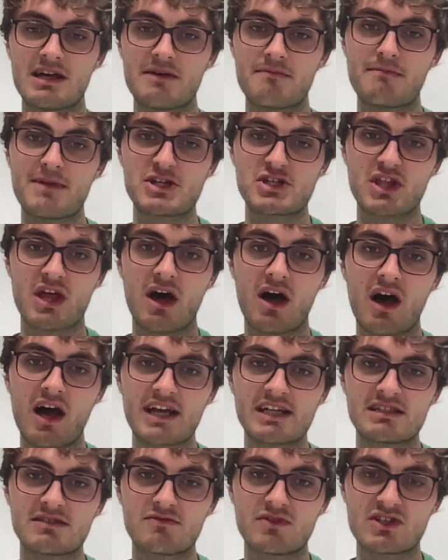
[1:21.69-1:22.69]
measure the
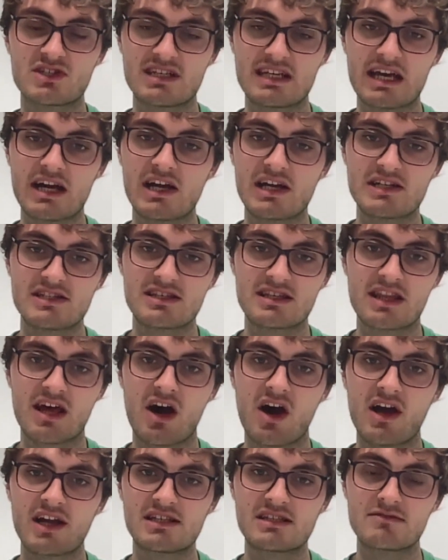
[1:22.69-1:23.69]
height of the sea ice and the
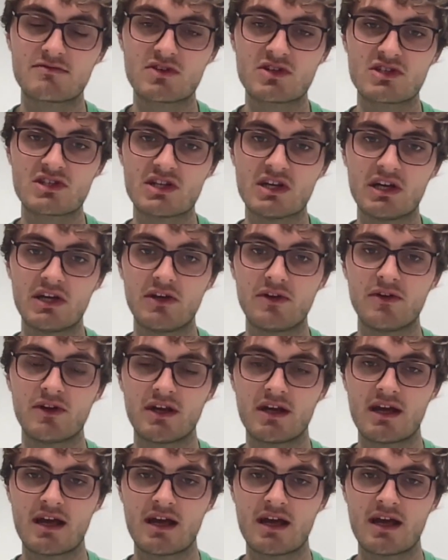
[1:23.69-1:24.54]
height of the snow.